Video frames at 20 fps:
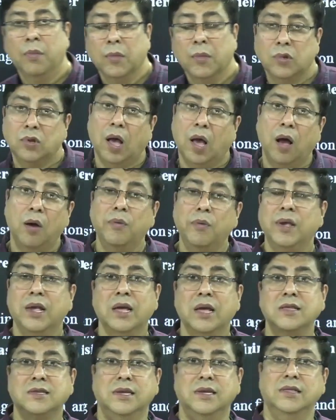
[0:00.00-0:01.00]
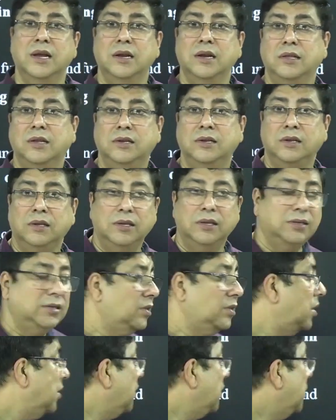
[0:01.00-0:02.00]
So how we can say that this is
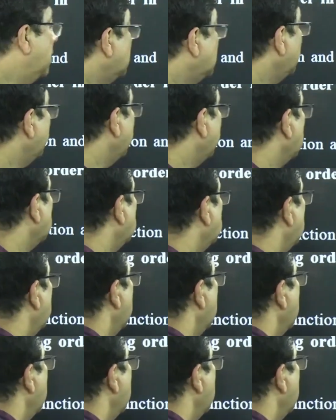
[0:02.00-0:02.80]
the decreasing function?